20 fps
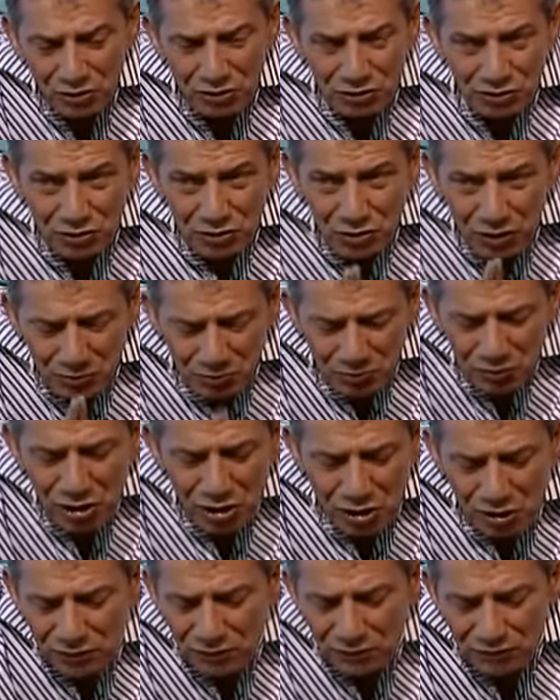so
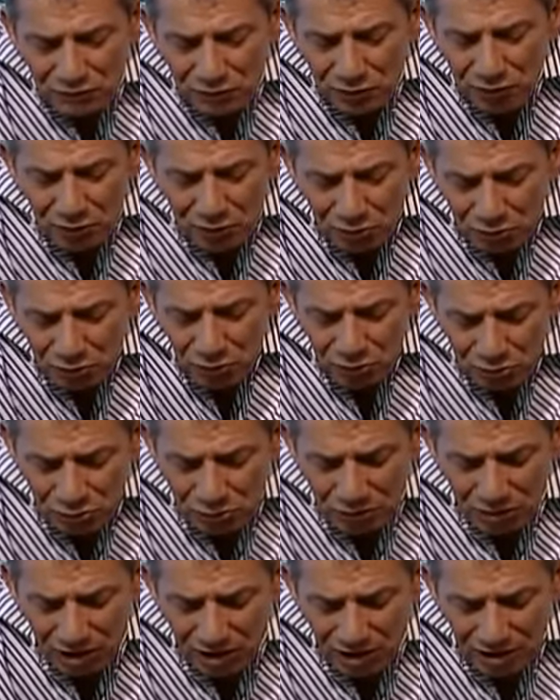much for who
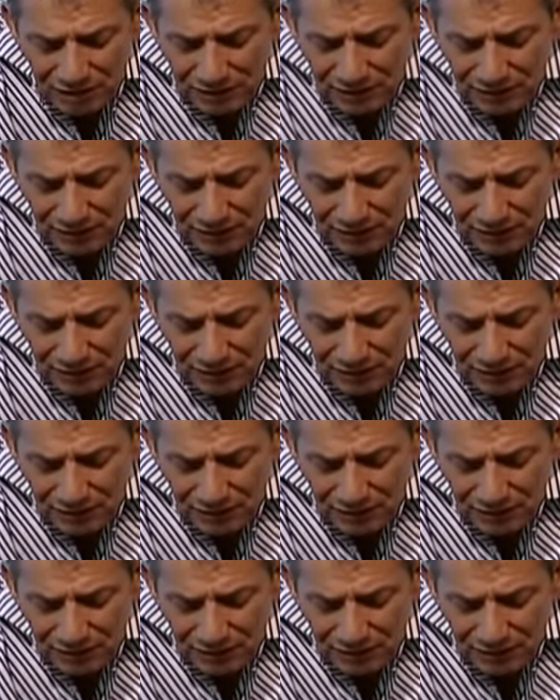you are.